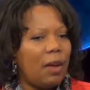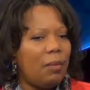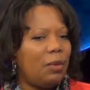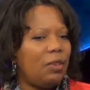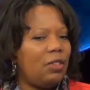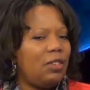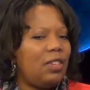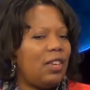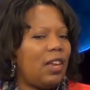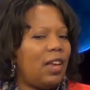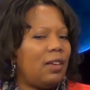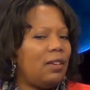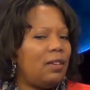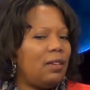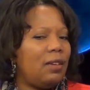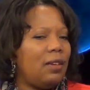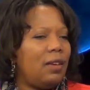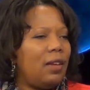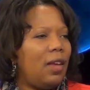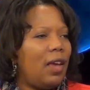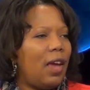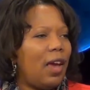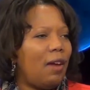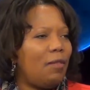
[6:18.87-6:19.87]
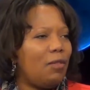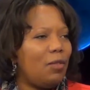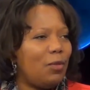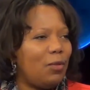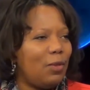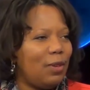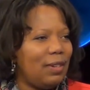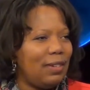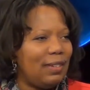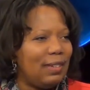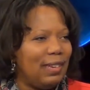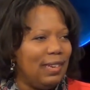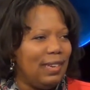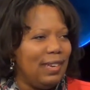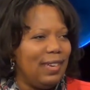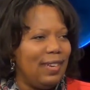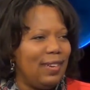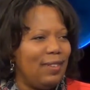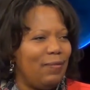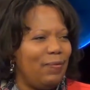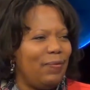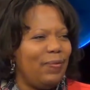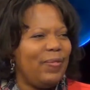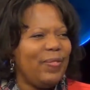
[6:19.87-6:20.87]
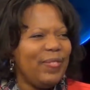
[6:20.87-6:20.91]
I just had to have a reason